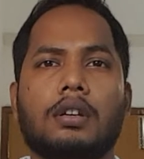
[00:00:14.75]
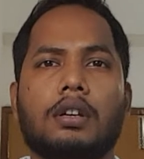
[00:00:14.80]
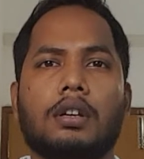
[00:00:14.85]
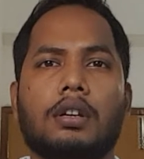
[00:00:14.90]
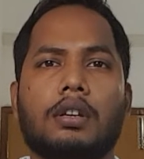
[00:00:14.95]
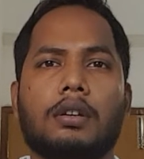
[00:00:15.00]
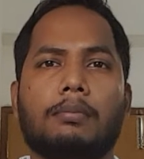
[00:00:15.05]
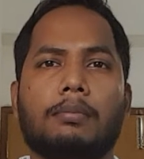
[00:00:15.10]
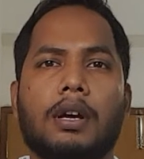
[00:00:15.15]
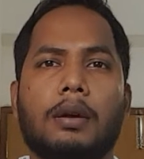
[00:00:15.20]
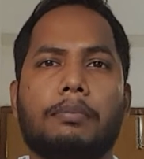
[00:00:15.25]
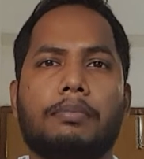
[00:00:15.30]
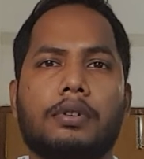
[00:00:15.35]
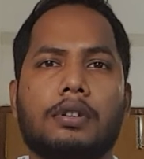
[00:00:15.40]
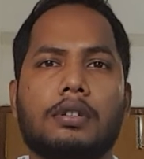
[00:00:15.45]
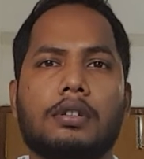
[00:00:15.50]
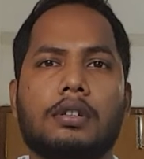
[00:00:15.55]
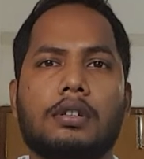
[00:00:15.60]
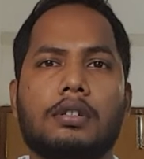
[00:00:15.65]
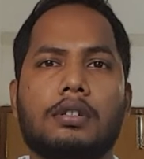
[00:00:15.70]
in my
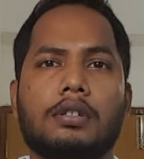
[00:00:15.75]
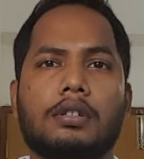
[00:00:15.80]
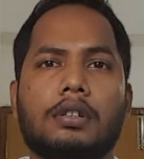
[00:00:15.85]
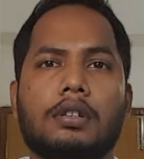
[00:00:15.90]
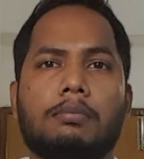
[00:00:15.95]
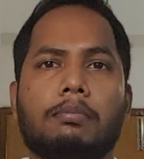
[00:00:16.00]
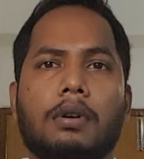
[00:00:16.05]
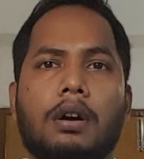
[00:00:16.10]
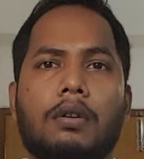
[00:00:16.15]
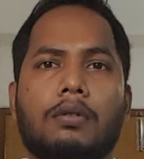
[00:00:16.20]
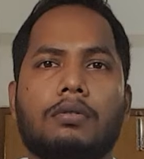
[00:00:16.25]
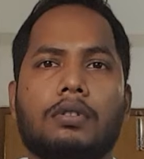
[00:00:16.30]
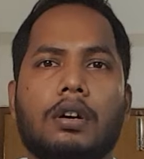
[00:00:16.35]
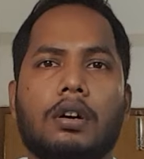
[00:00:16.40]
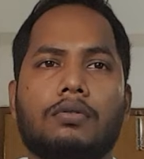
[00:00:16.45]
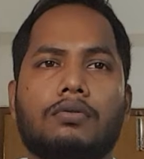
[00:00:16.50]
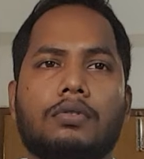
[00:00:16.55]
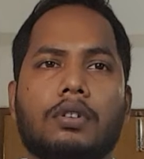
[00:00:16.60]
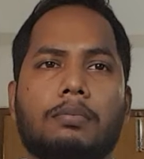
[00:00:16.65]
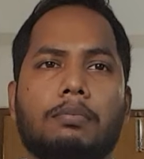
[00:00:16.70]
presentation about
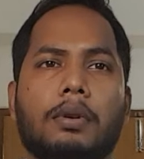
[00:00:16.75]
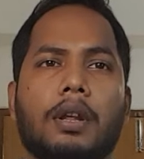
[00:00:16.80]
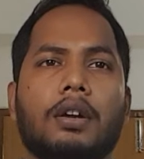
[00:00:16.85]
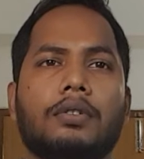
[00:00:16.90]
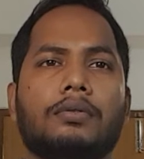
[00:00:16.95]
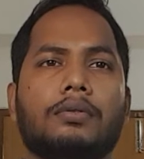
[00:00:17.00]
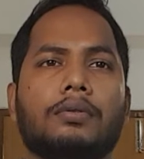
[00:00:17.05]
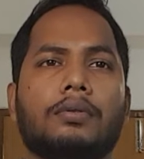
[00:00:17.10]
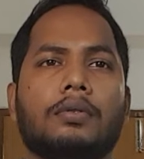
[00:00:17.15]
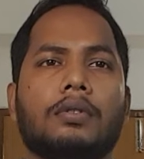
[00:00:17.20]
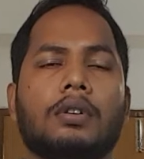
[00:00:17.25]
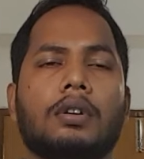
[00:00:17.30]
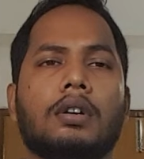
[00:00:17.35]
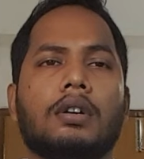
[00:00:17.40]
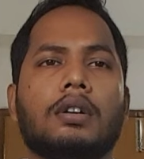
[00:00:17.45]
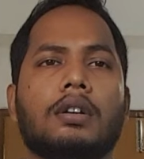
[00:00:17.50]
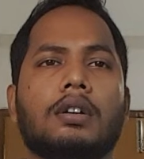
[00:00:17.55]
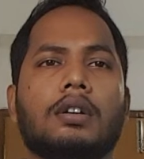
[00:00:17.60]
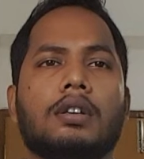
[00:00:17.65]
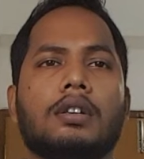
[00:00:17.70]
how to apply to
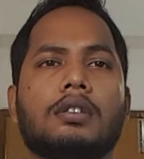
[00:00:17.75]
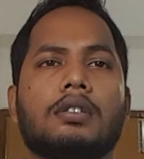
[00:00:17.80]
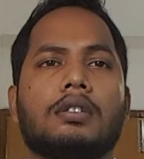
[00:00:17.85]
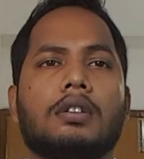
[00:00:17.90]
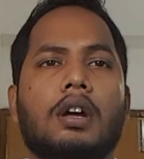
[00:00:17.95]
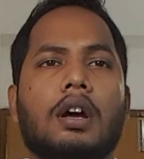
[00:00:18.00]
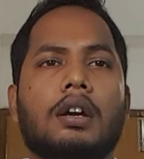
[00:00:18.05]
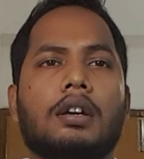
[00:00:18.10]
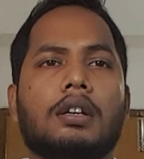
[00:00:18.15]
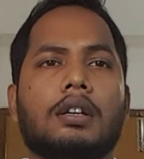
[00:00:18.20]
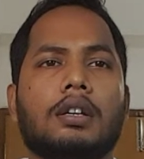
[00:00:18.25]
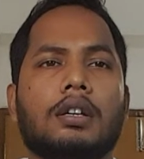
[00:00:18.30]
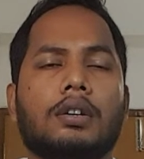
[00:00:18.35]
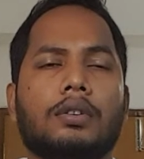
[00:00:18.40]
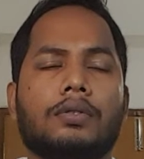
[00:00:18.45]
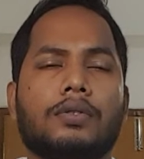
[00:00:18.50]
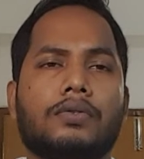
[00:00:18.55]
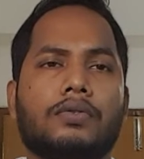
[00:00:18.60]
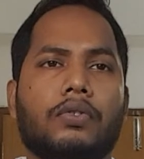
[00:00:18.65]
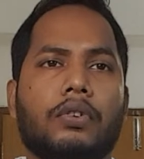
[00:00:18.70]
study in
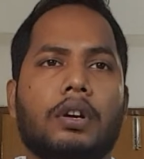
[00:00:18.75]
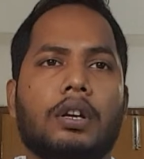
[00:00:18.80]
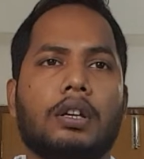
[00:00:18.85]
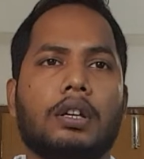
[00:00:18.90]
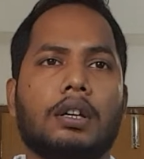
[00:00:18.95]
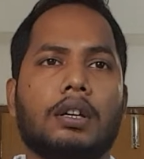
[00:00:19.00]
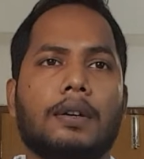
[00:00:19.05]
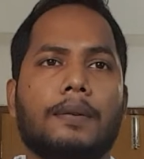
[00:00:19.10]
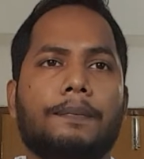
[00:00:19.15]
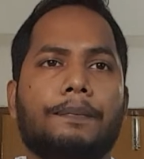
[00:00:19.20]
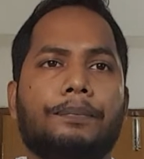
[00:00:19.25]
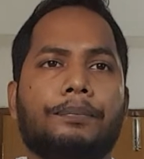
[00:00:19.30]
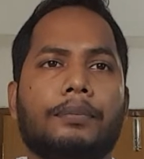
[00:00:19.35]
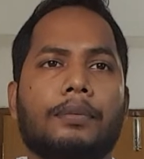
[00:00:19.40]
Australia.